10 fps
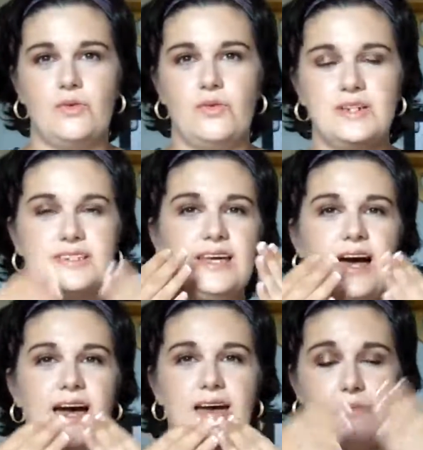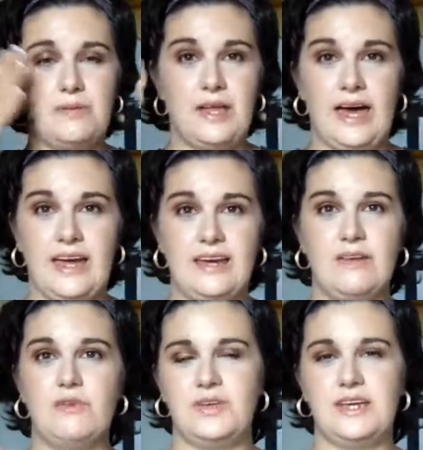Once I applied
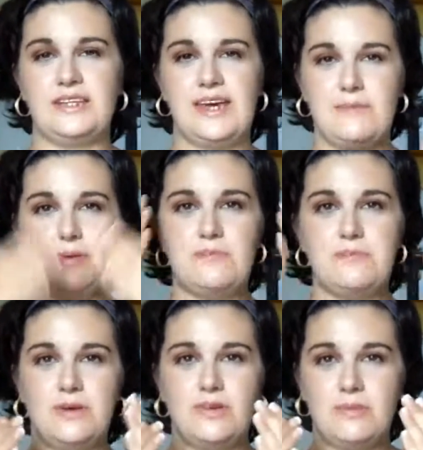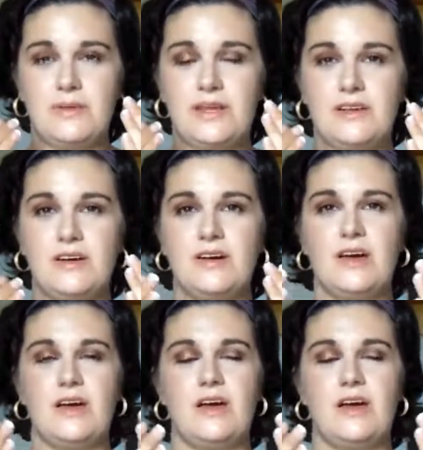it with a dampened beauty blender,